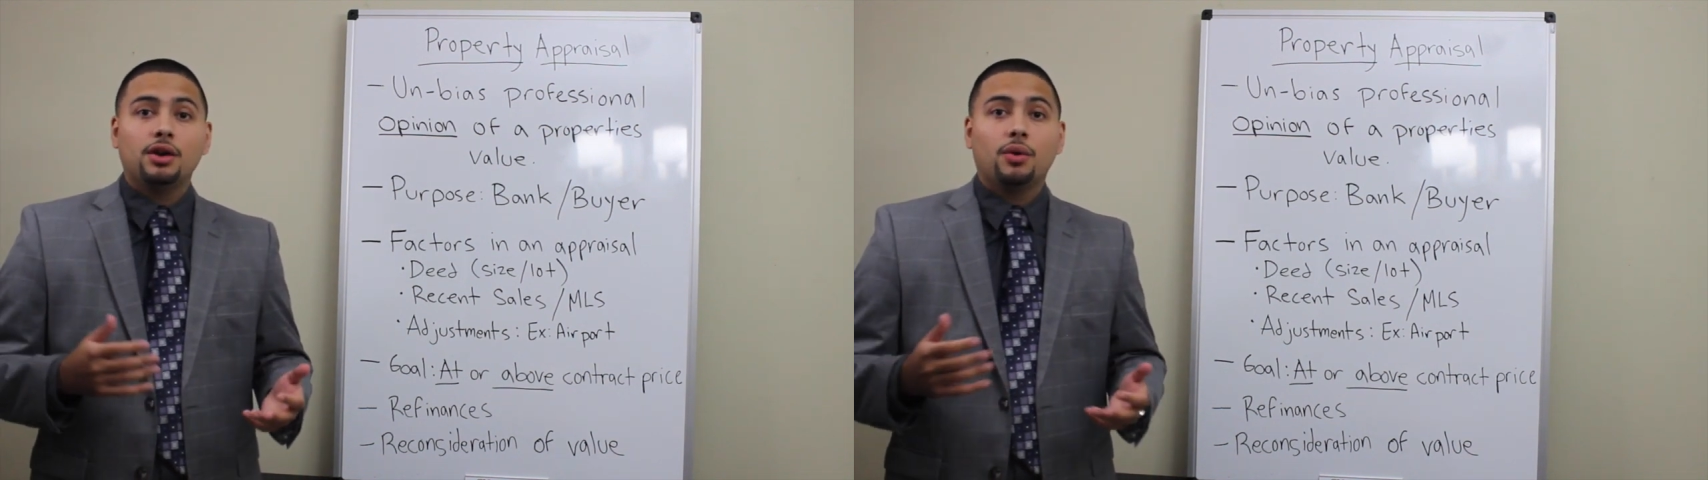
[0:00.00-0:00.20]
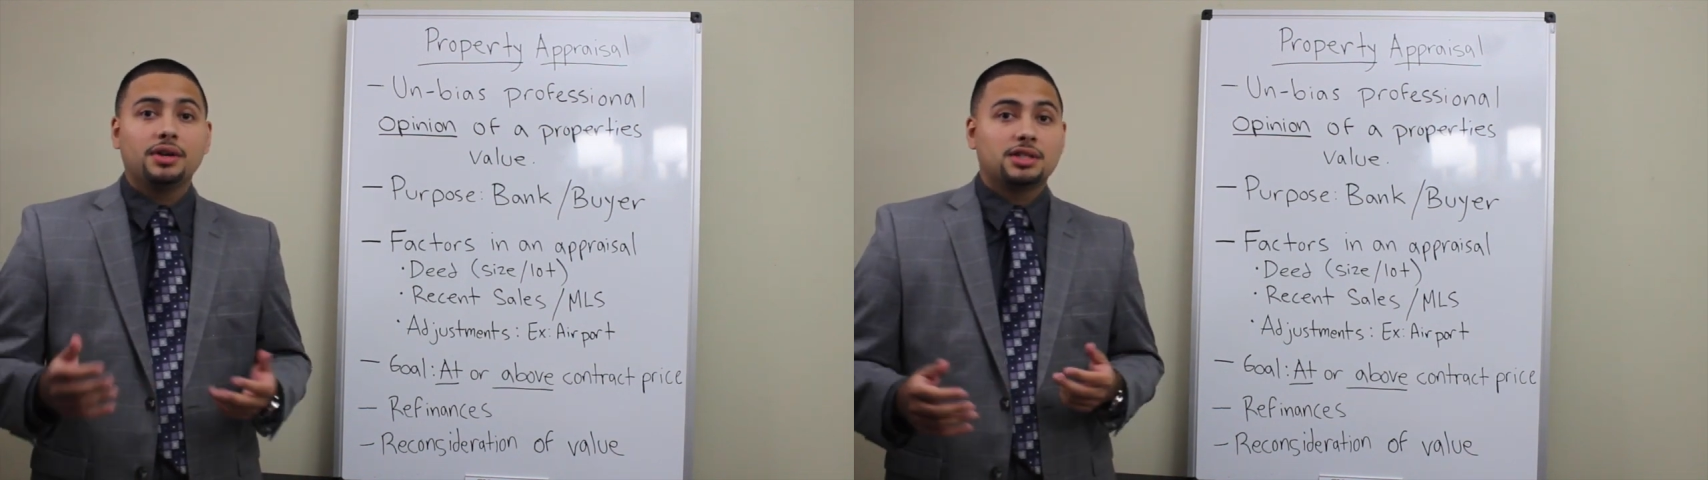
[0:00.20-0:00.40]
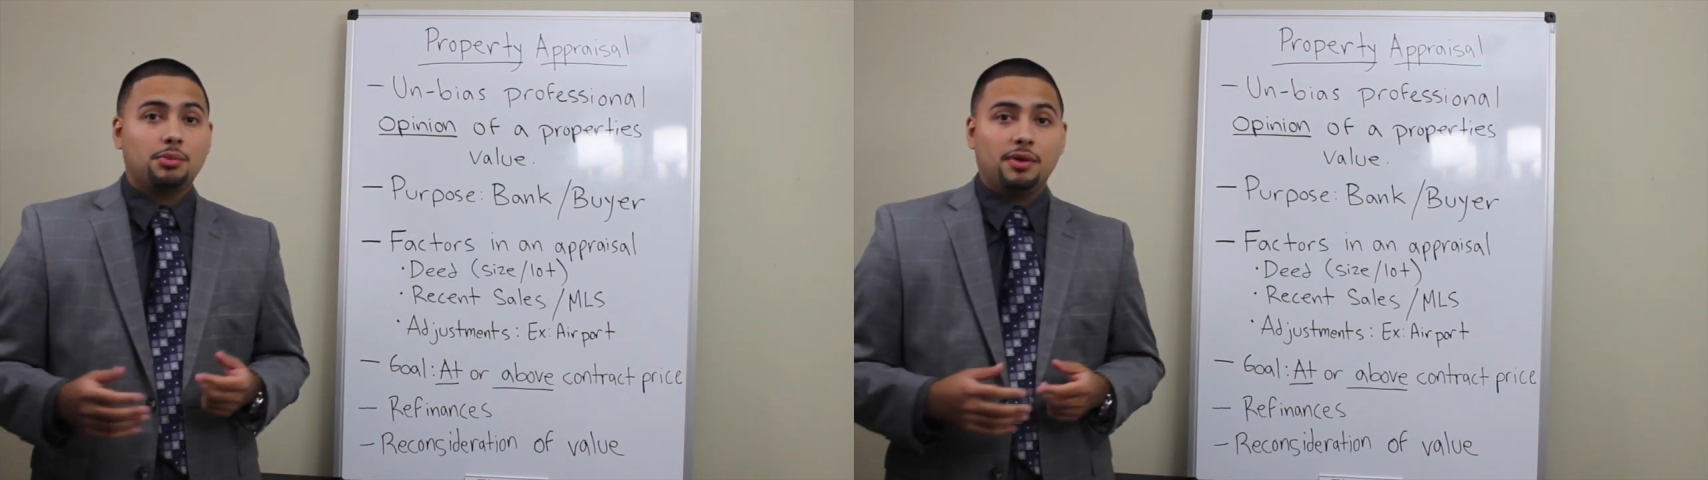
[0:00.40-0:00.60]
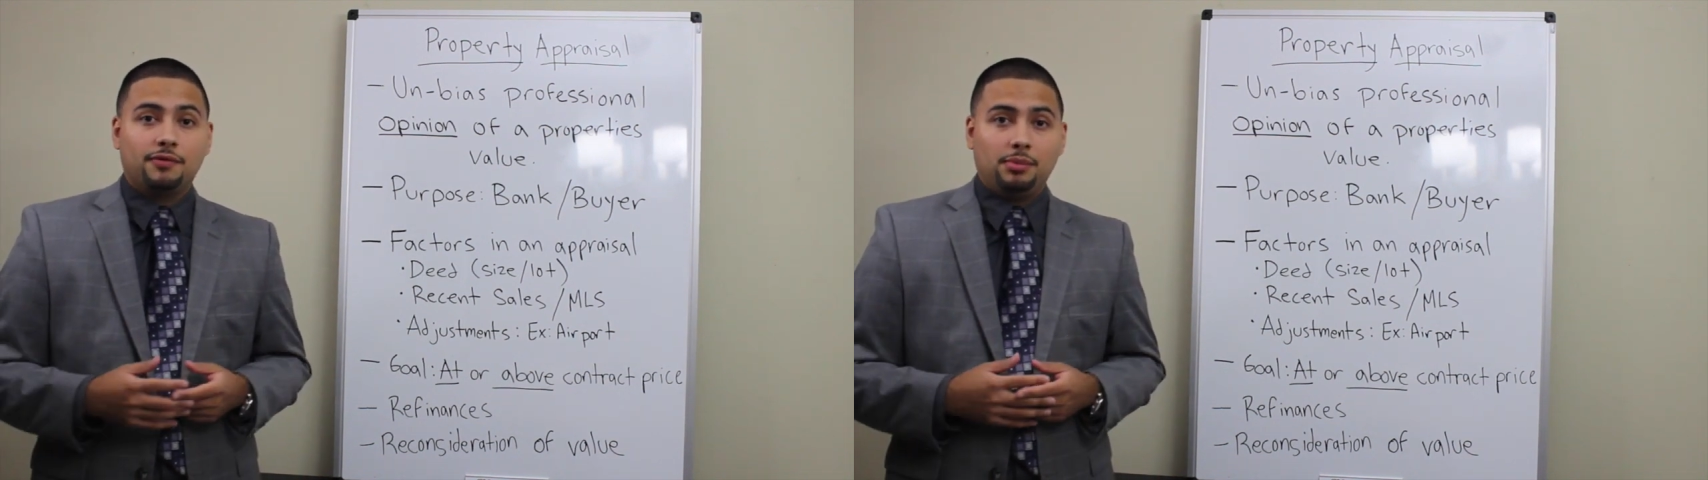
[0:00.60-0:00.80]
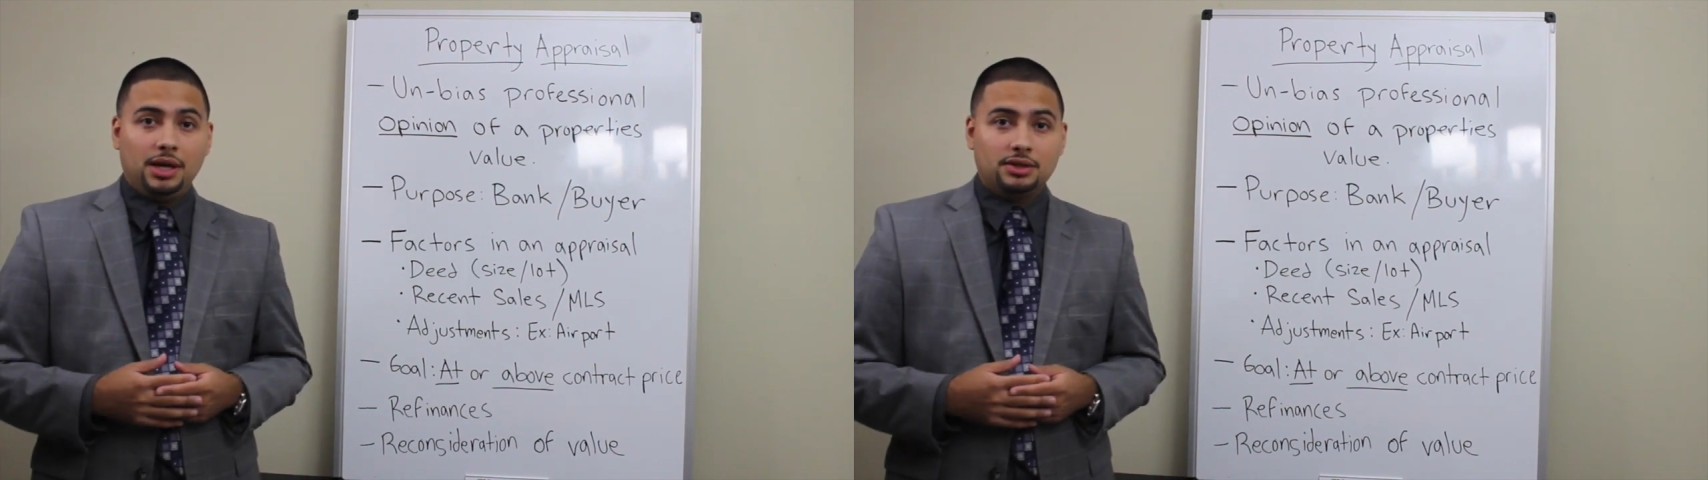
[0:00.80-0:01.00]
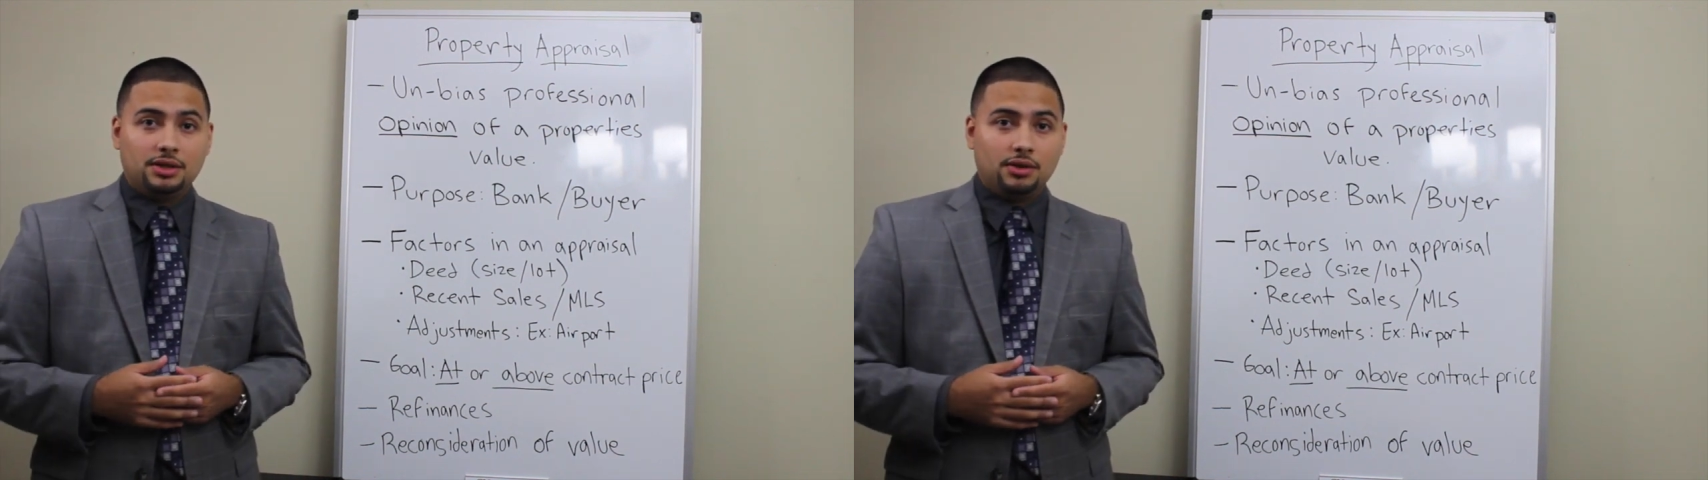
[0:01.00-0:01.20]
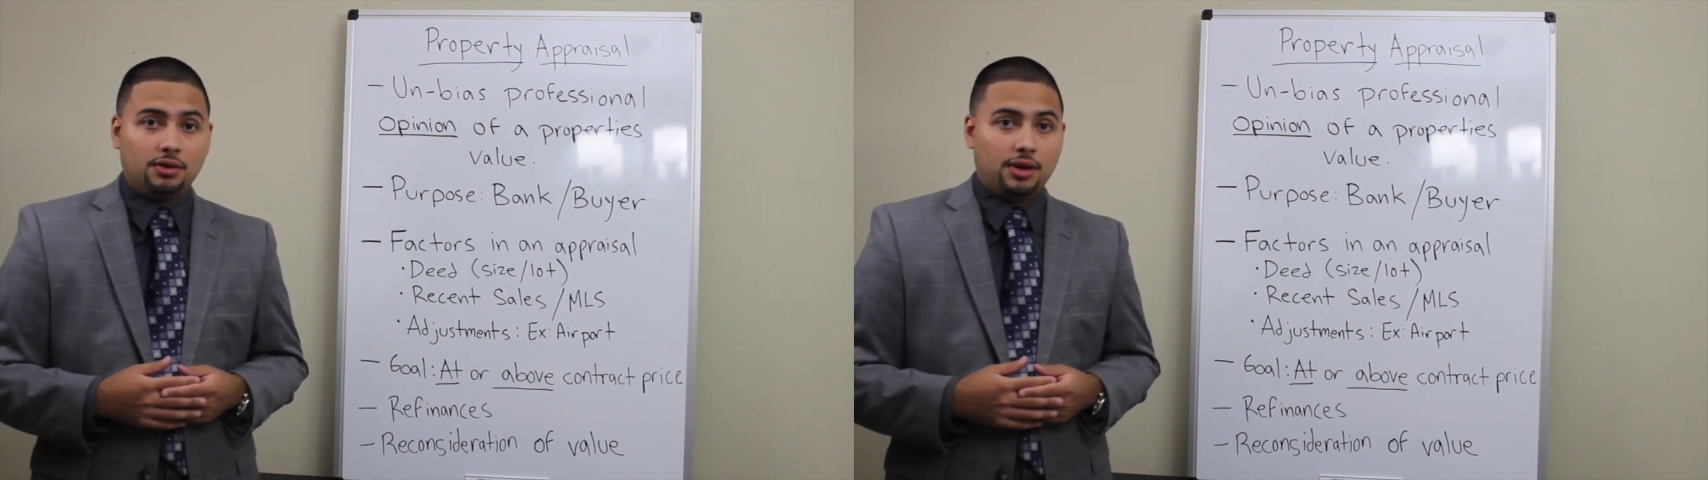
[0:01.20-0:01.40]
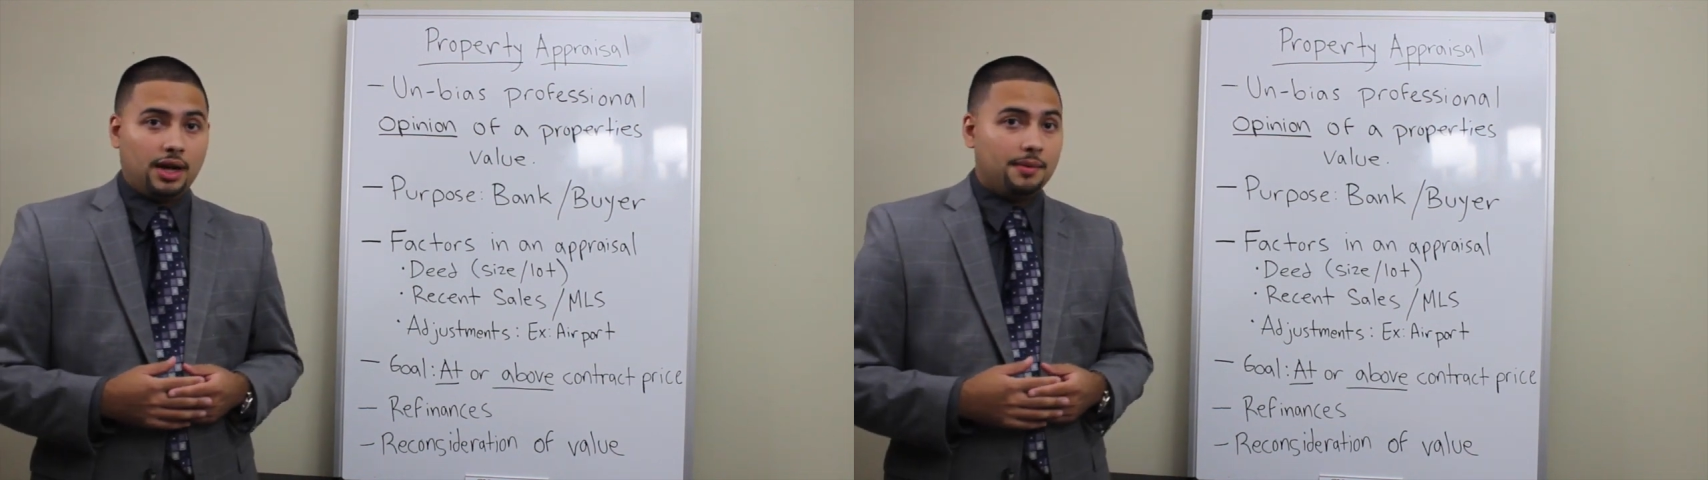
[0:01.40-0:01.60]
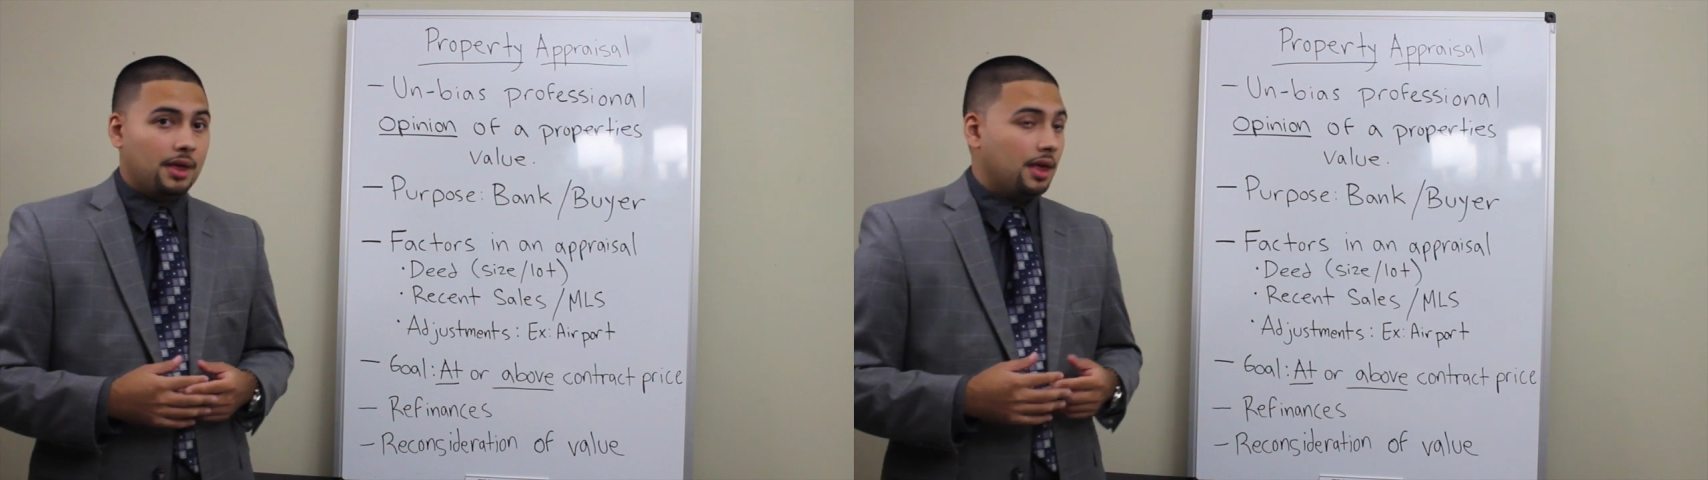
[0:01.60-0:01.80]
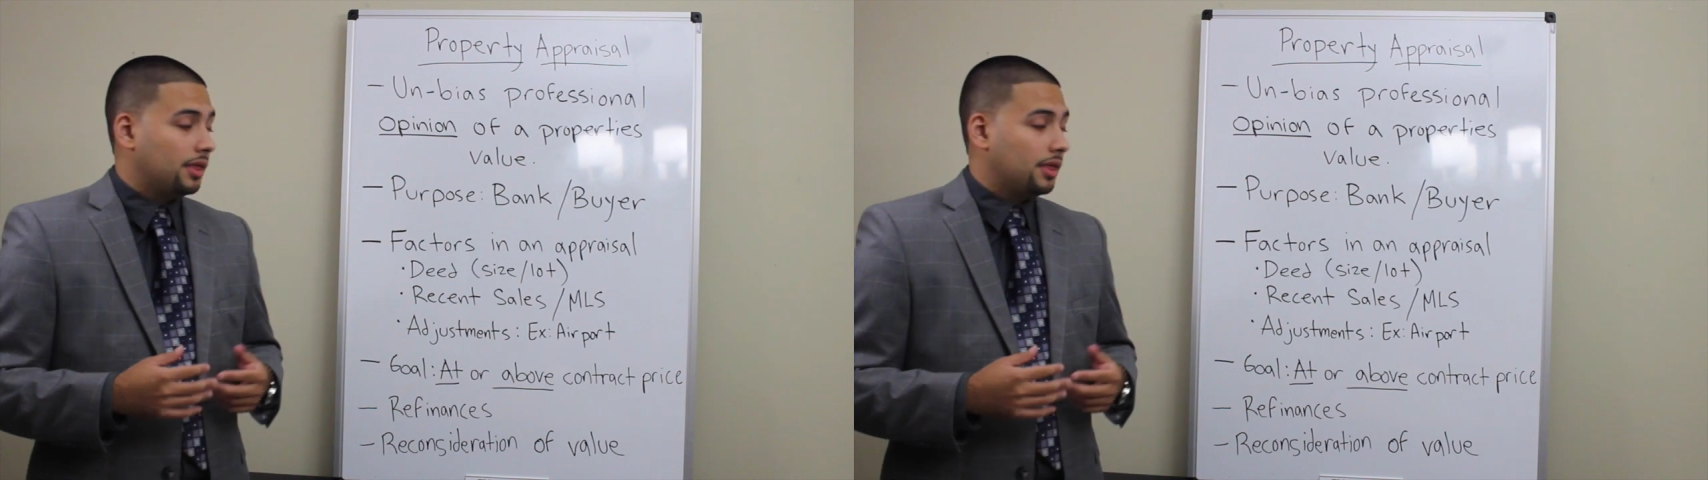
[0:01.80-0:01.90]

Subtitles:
knowing some information, okay?